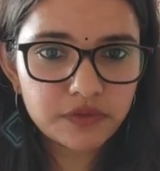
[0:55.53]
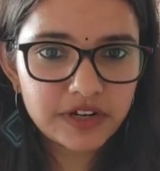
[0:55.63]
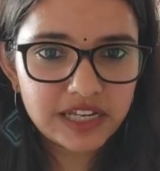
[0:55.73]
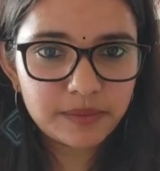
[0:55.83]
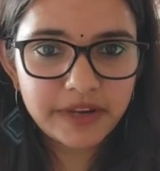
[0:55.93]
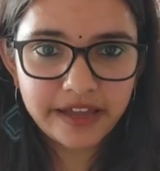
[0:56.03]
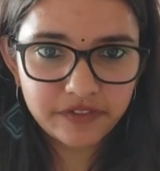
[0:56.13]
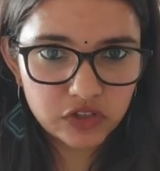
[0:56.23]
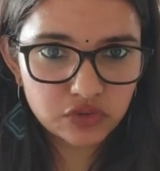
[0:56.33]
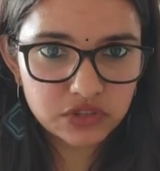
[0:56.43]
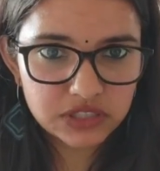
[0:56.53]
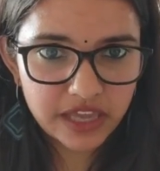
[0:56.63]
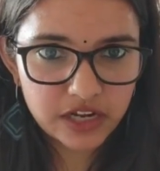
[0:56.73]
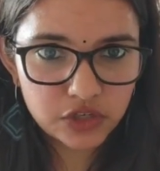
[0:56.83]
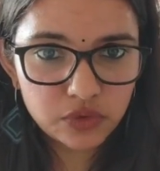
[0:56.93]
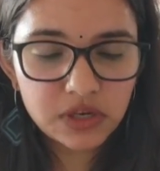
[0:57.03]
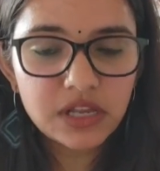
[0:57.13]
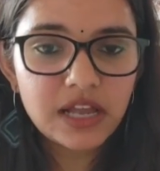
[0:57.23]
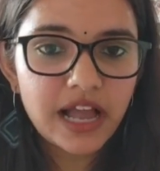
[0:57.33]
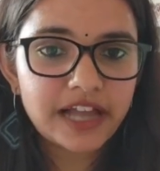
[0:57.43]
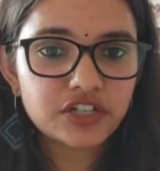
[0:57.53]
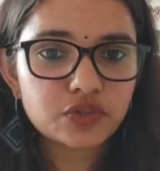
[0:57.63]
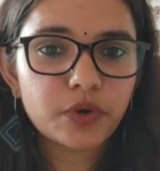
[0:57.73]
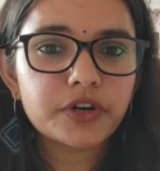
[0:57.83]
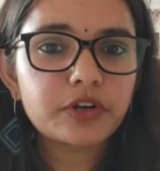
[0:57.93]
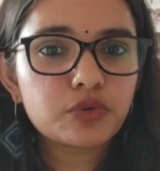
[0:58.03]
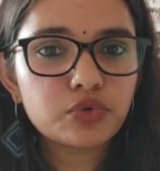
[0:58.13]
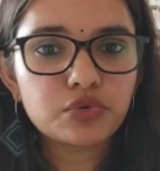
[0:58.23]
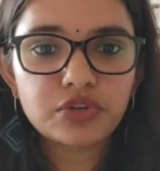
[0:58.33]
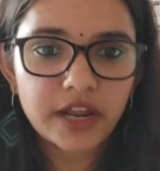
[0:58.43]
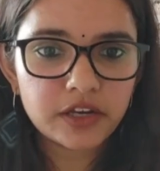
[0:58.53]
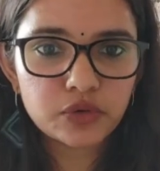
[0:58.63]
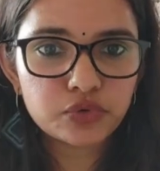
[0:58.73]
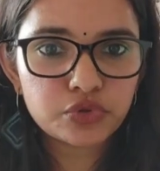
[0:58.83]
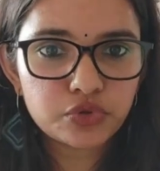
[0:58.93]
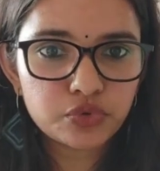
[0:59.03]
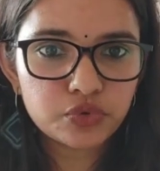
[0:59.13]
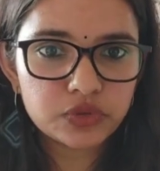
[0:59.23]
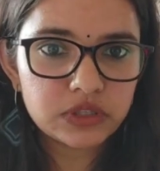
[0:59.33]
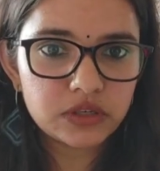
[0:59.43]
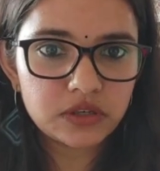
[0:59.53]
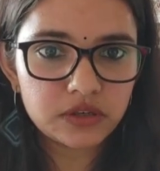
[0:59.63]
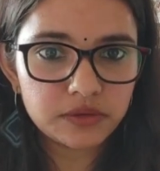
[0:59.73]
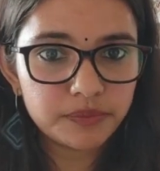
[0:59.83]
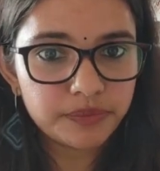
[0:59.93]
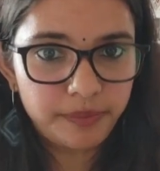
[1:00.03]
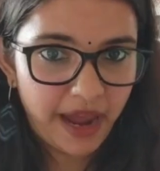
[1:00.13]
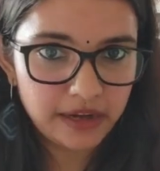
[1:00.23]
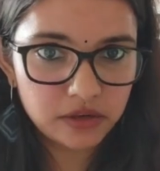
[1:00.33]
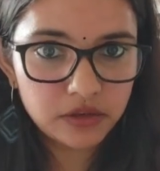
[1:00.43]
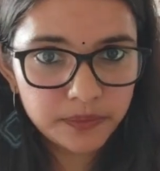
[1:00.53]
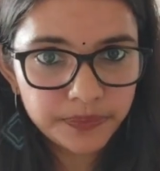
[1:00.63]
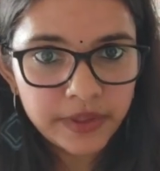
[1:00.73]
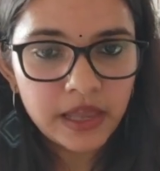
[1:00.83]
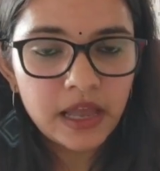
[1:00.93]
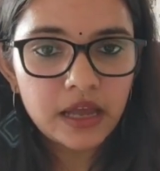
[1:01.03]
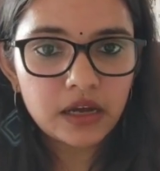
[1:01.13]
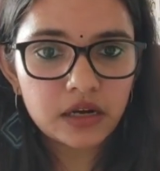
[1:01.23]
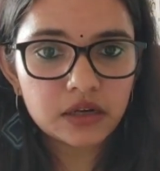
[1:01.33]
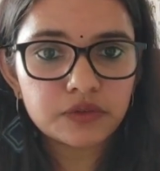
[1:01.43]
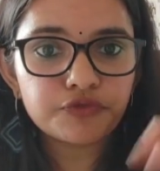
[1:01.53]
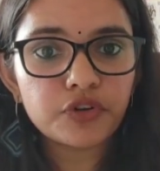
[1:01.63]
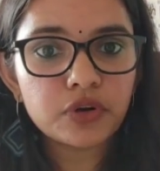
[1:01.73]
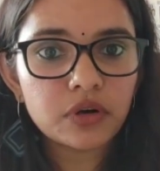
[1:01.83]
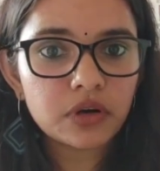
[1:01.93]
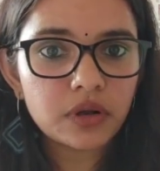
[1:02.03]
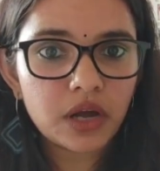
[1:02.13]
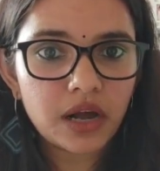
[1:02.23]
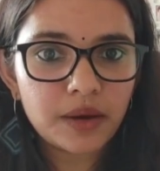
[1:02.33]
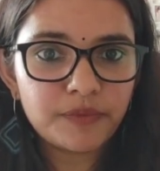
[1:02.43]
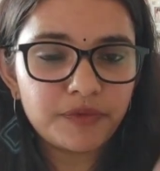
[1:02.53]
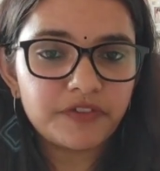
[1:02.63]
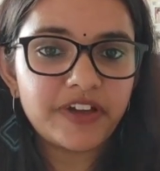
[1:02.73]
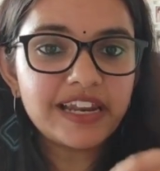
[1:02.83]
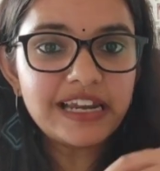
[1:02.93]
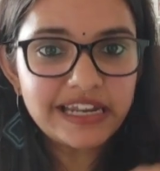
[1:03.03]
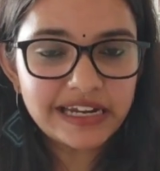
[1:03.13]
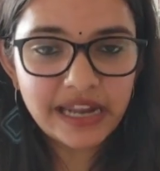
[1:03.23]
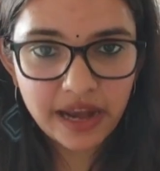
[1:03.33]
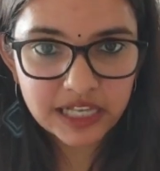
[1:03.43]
we deep dive into the schedule, I just wanted to run you through the pattern. For a very detailed